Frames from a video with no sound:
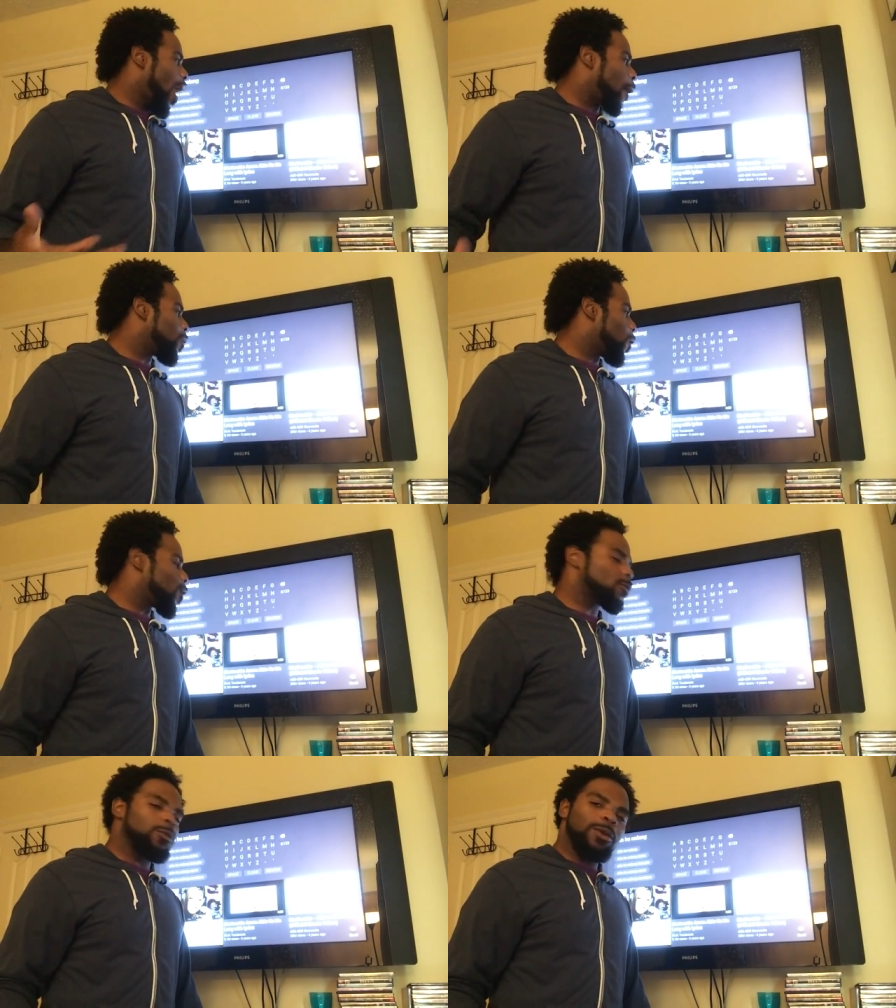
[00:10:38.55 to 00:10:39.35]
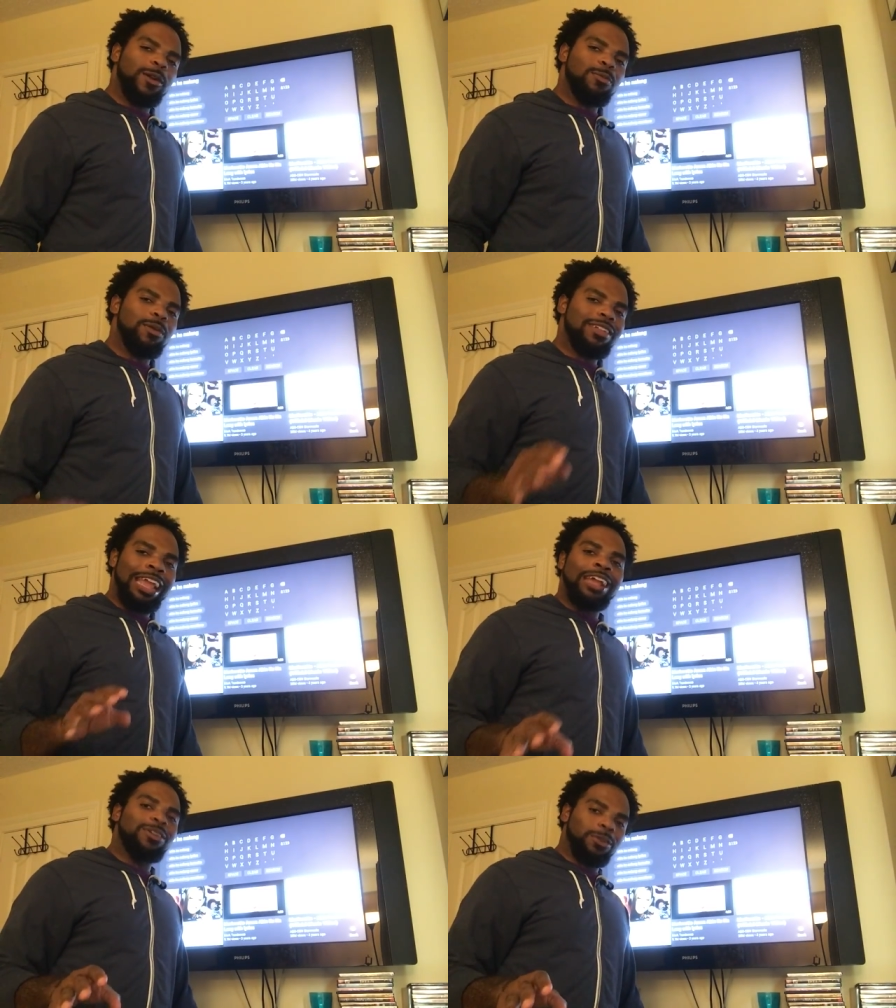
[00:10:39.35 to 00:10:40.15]
I'm lost for words. But
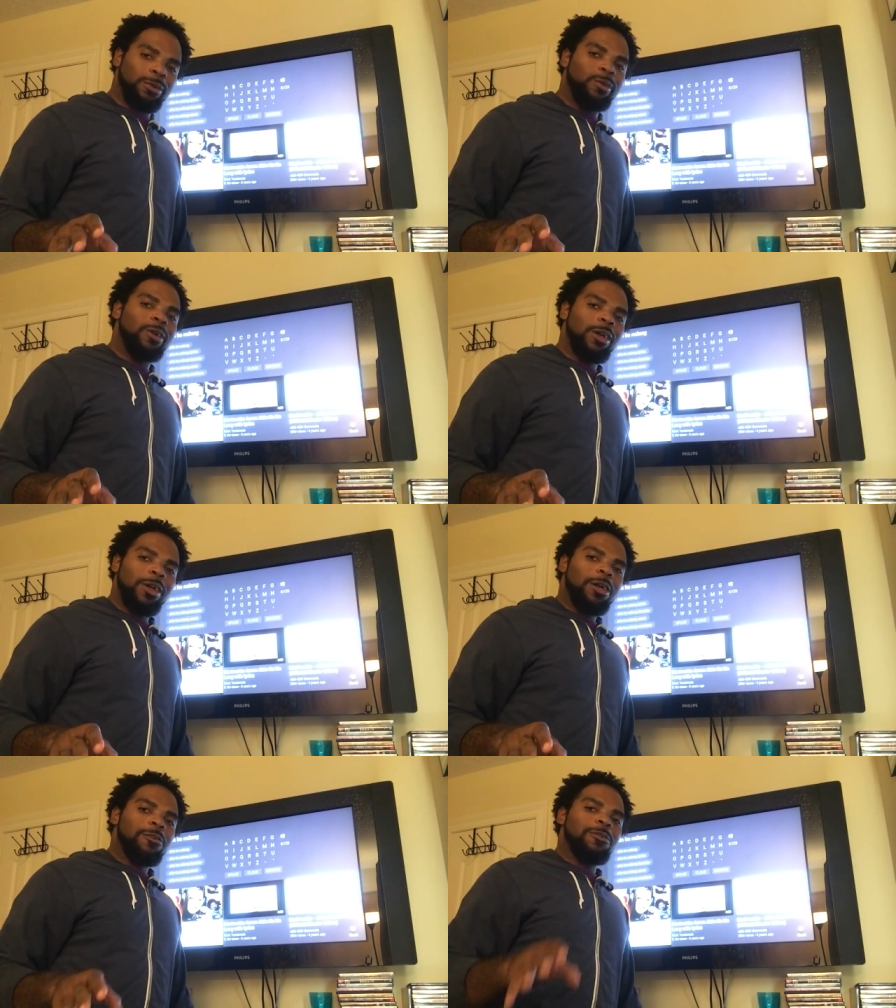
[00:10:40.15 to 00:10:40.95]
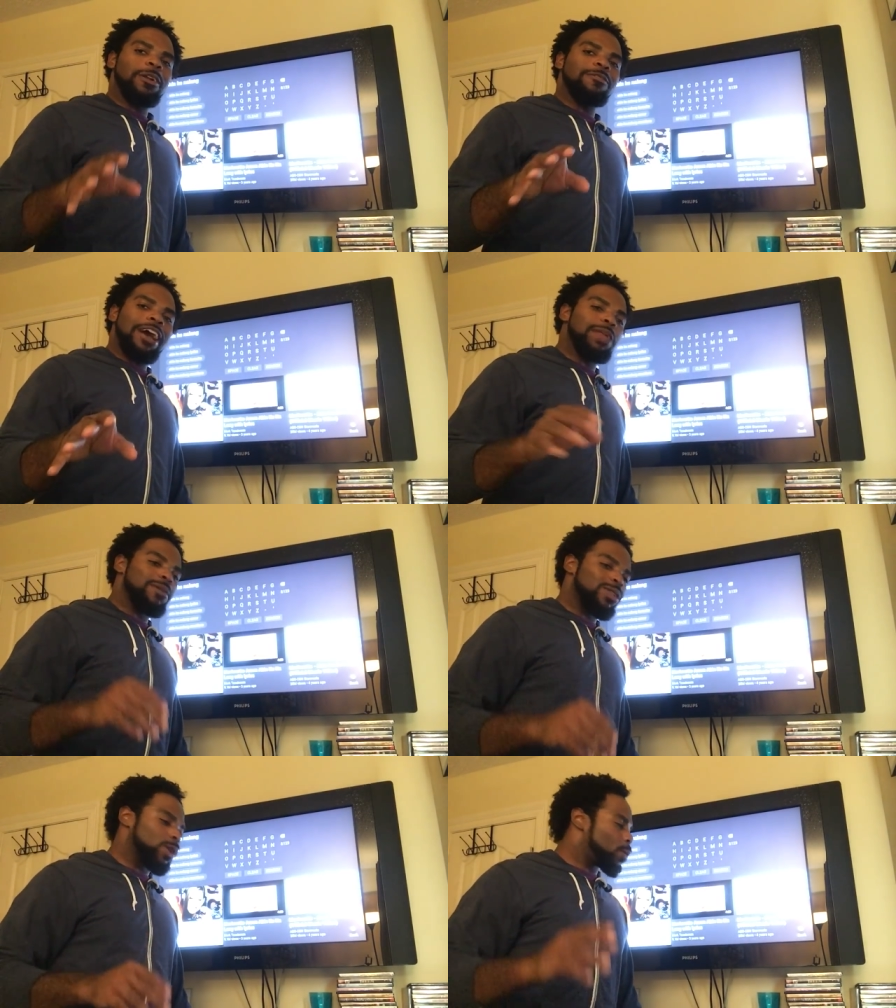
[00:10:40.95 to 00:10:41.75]
thank you for
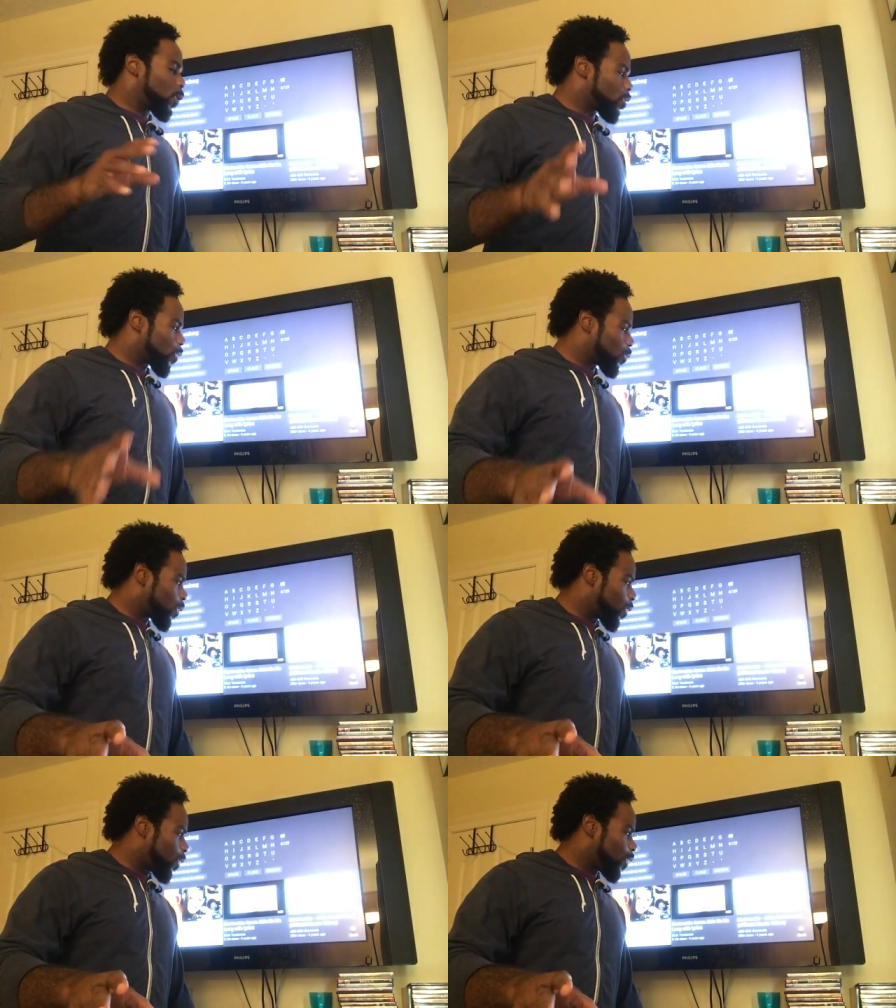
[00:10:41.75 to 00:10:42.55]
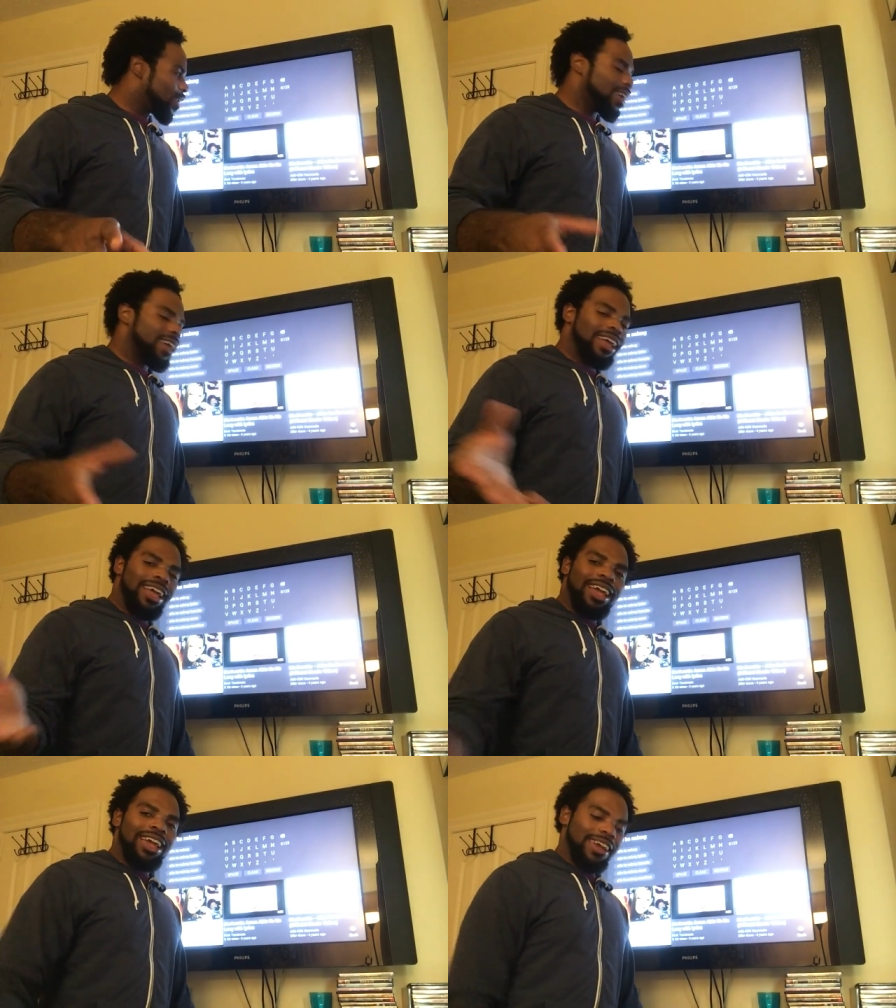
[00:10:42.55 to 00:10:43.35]
inviting me to the Morissette world.
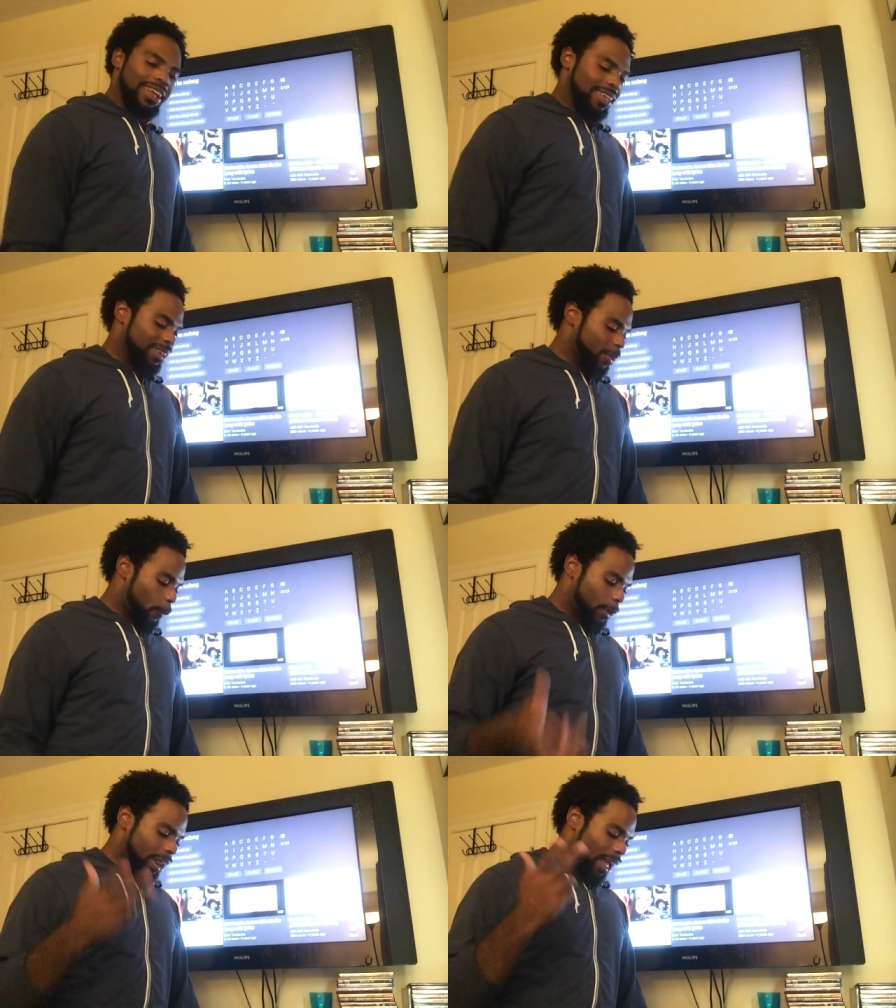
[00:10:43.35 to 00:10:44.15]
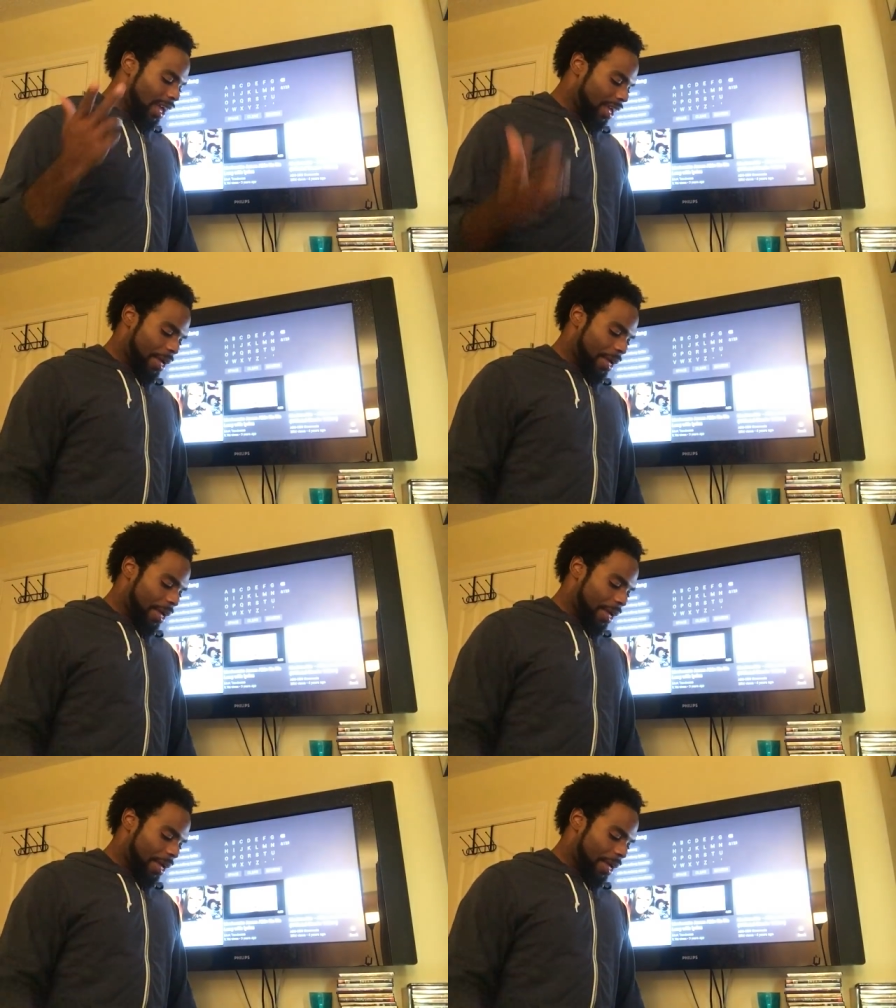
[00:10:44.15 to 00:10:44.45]
And you know what?